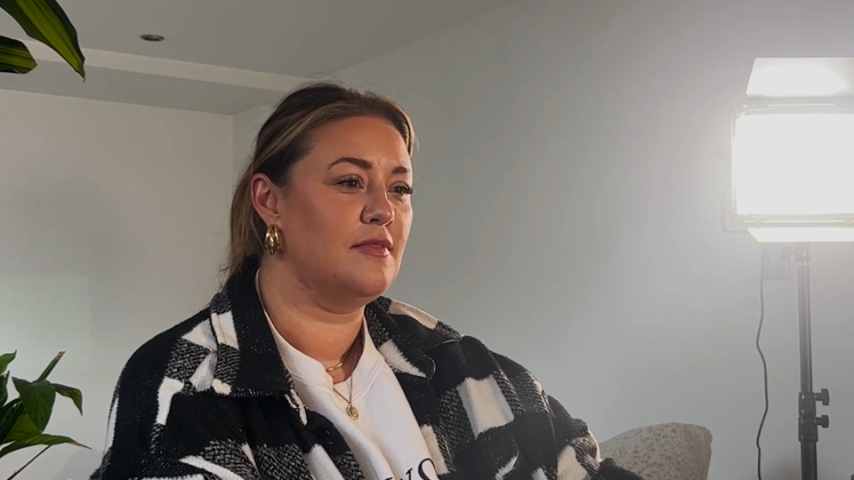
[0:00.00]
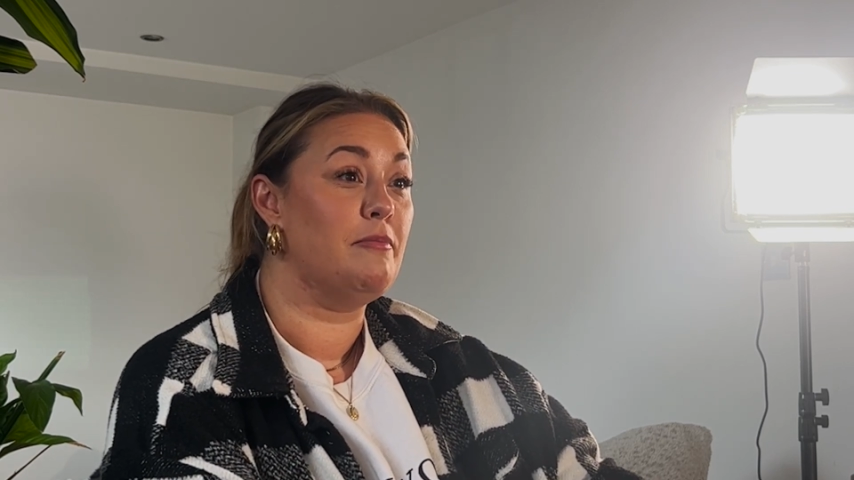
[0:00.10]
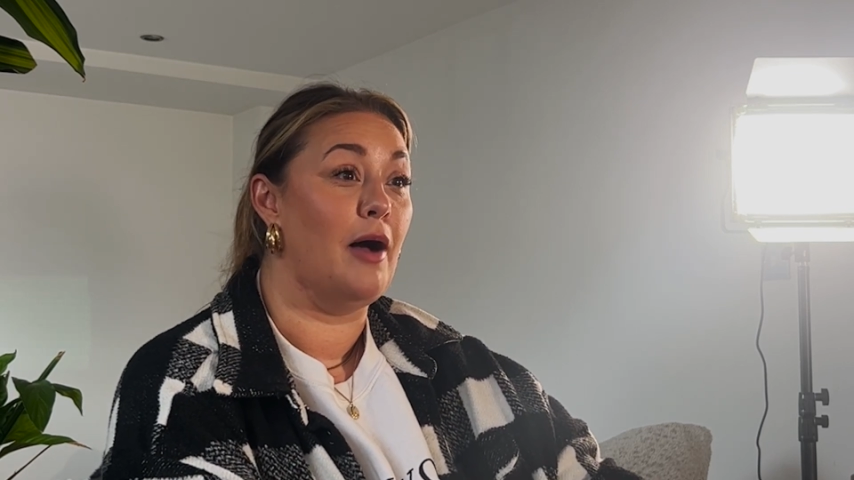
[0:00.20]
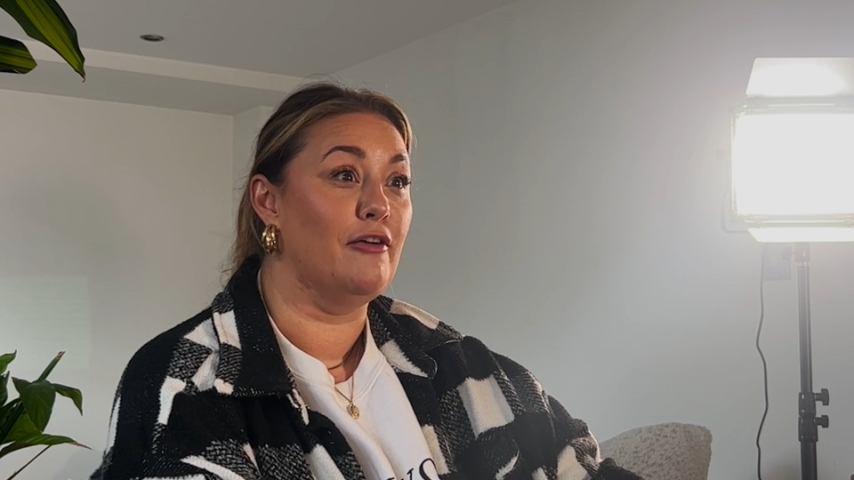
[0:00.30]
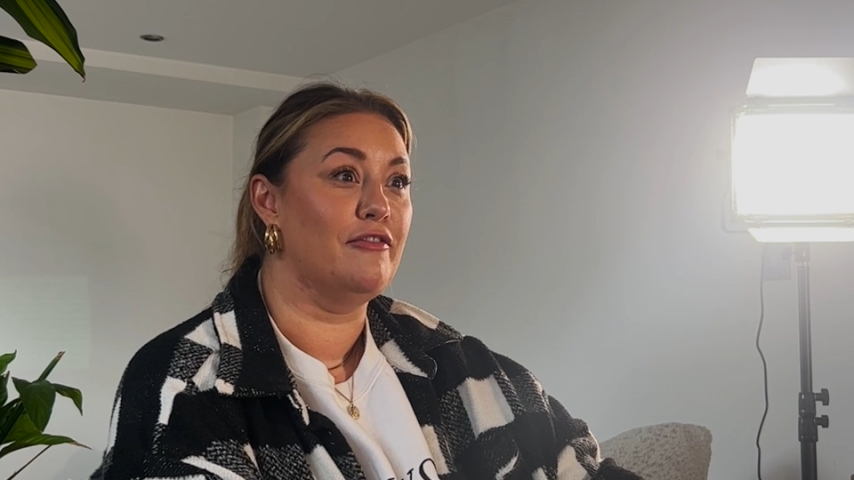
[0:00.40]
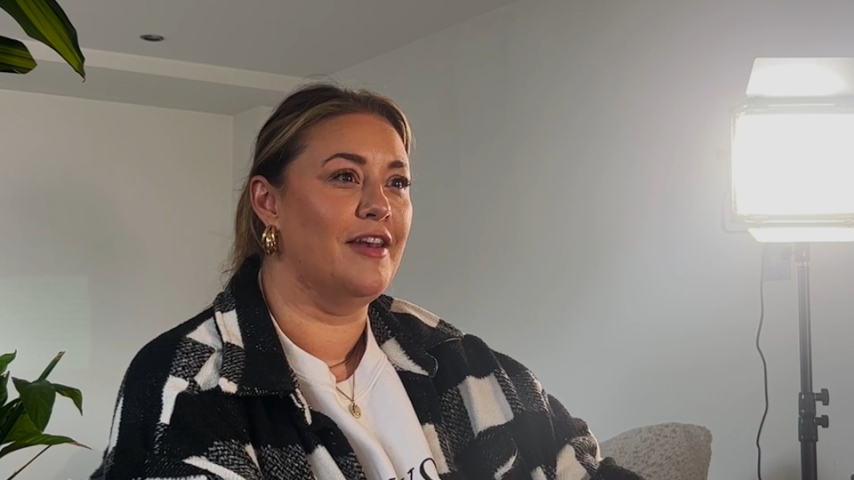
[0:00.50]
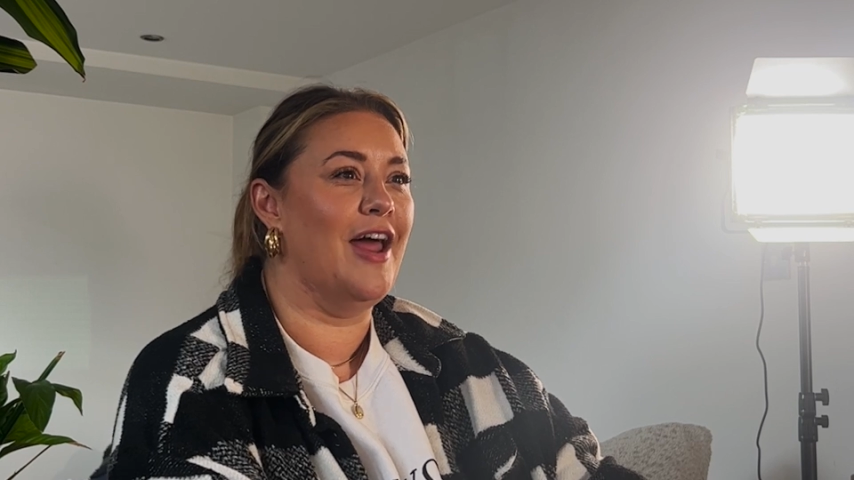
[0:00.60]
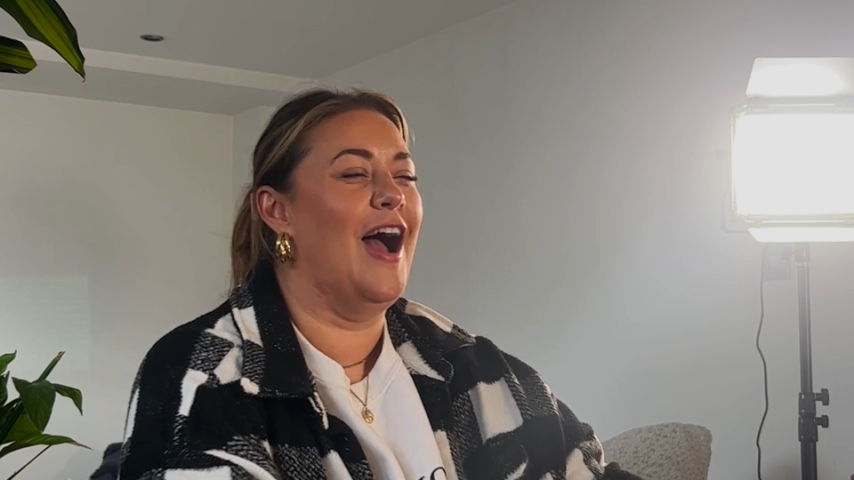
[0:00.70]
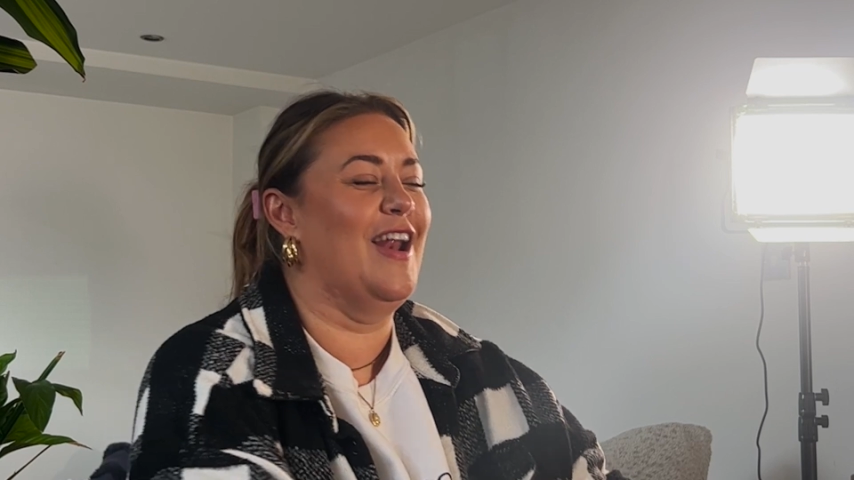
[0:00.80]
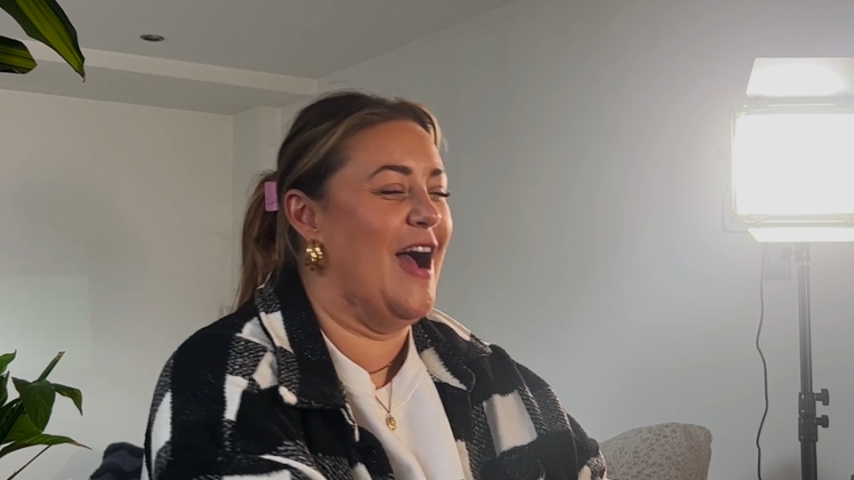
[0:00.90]
Both.
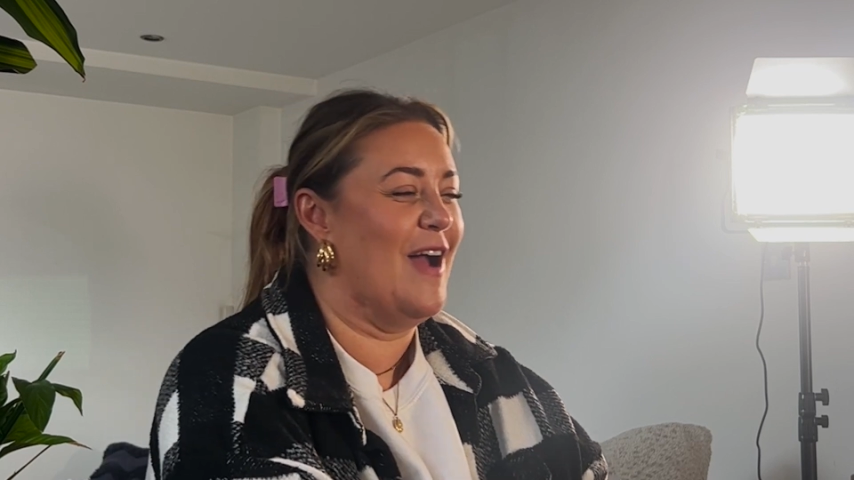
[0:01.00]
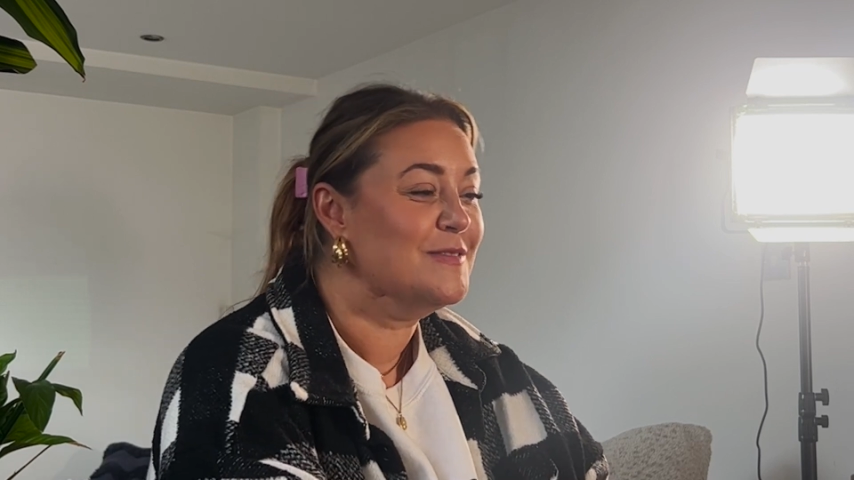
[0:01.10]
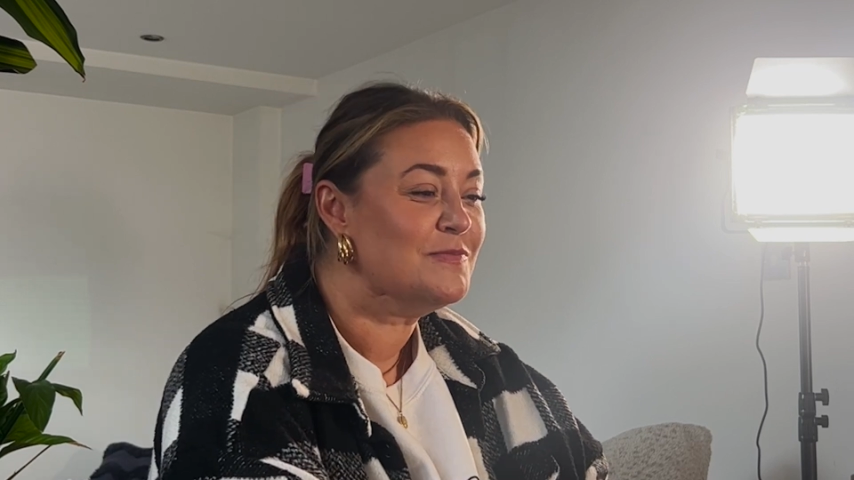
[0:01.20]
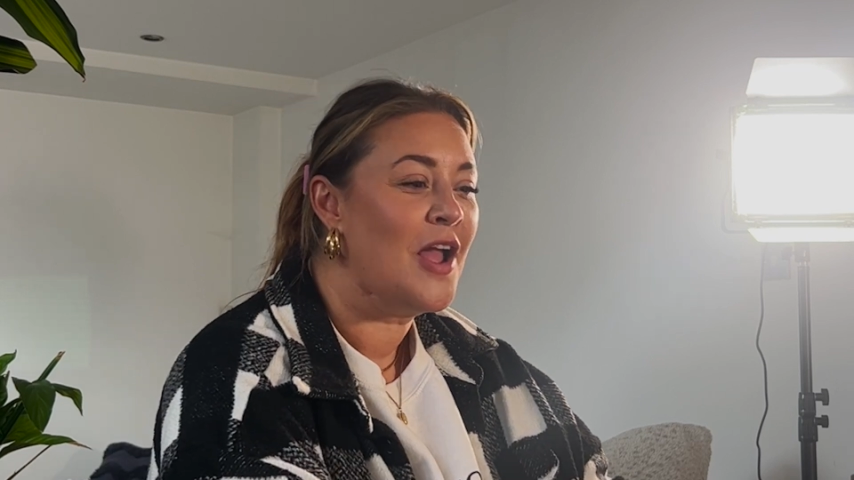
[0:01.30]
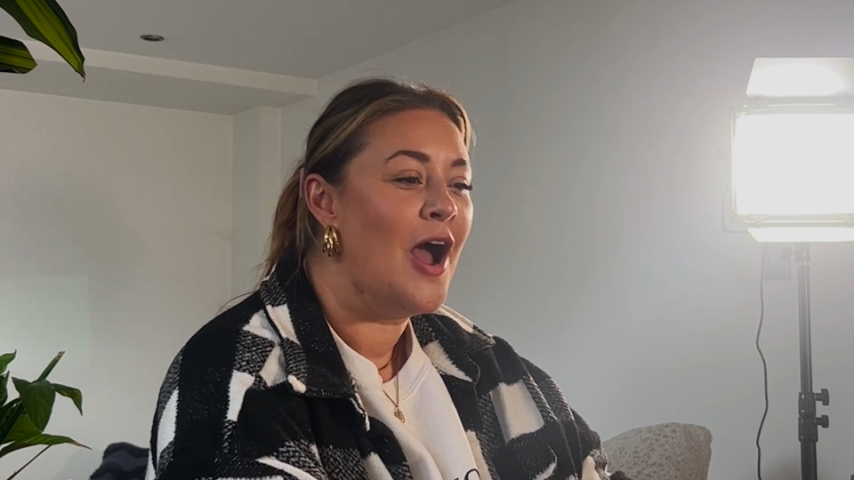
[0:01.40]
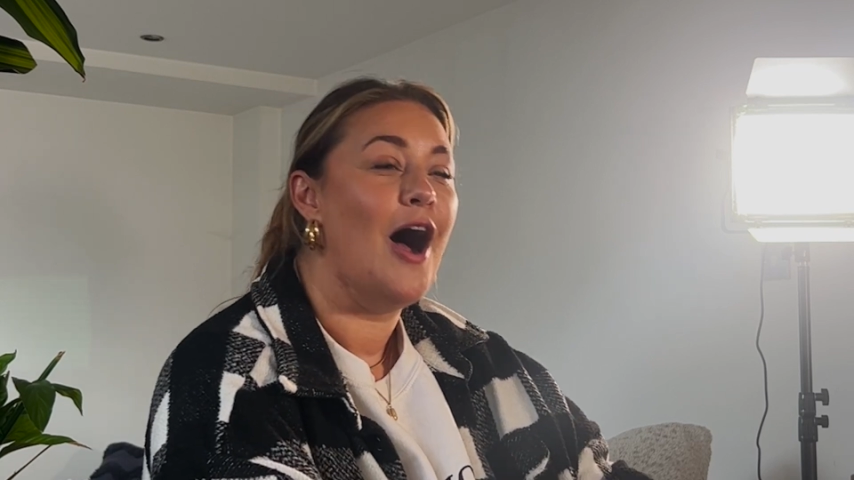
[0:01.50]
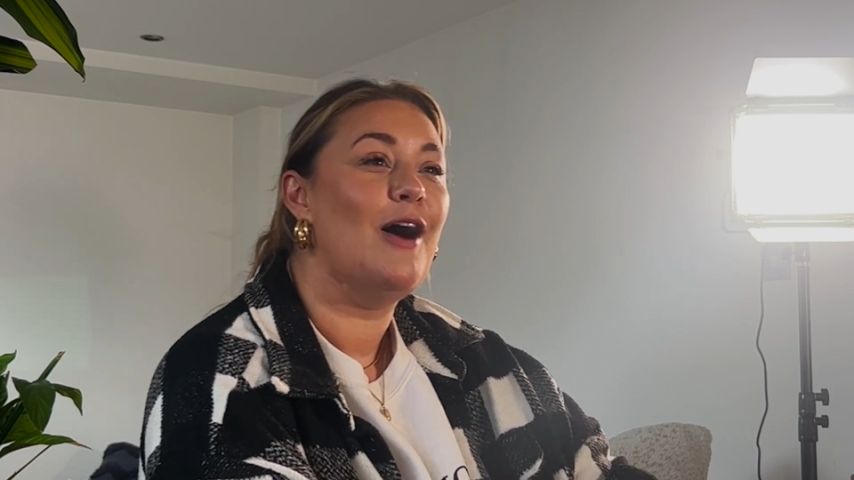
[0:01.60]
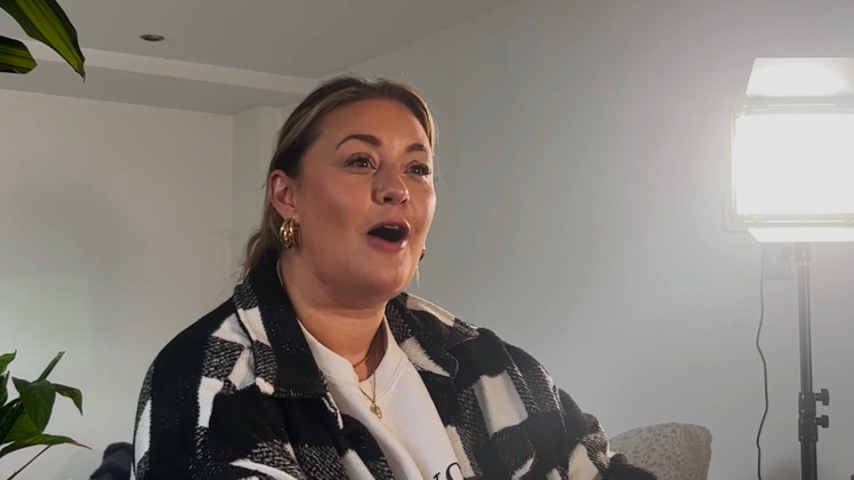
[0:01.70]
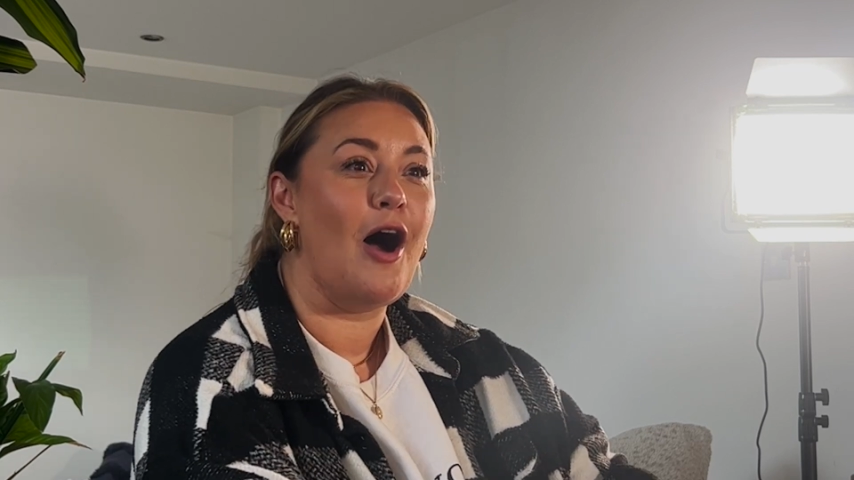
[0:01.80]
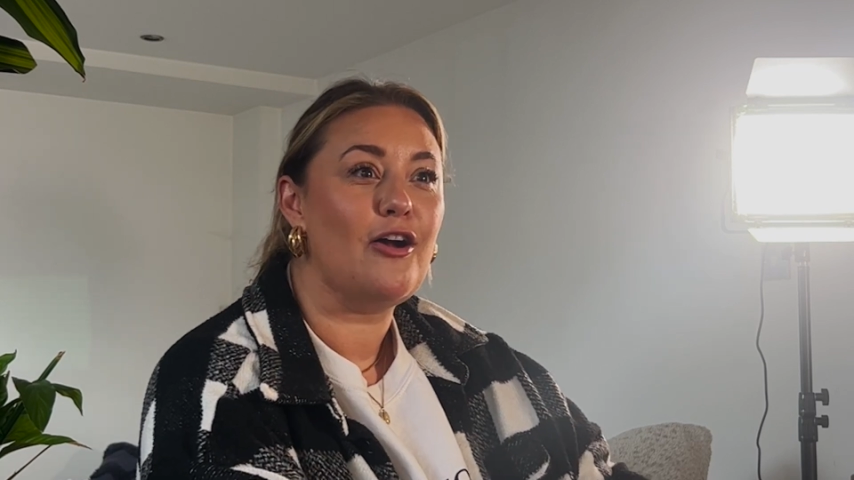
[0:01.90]
I'll